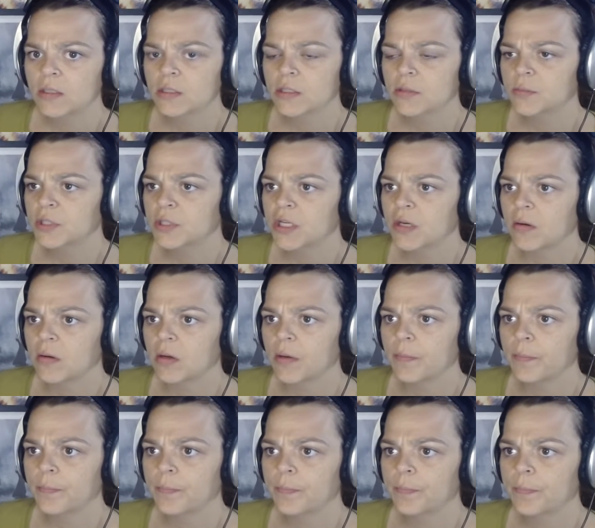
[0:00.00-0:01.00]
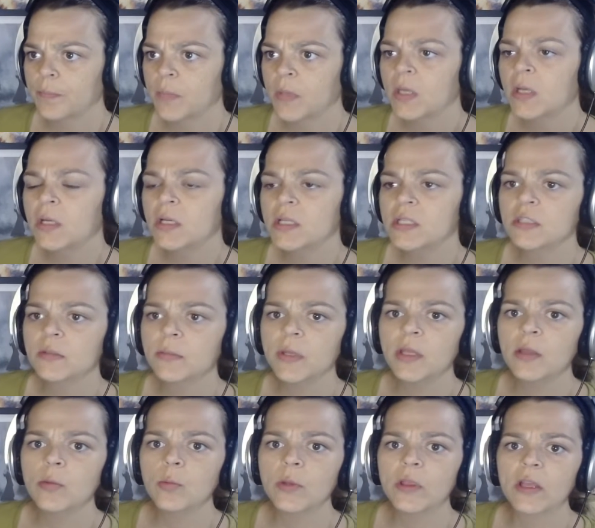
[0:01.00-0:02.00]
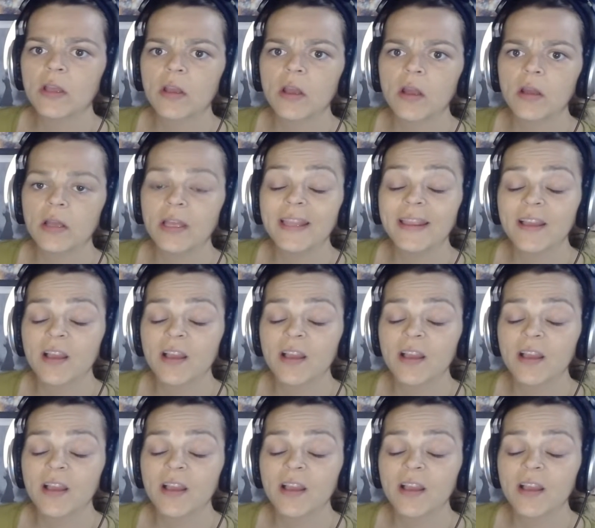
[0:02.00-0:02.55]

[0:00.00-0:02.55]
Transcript: Shamshera. Tell me in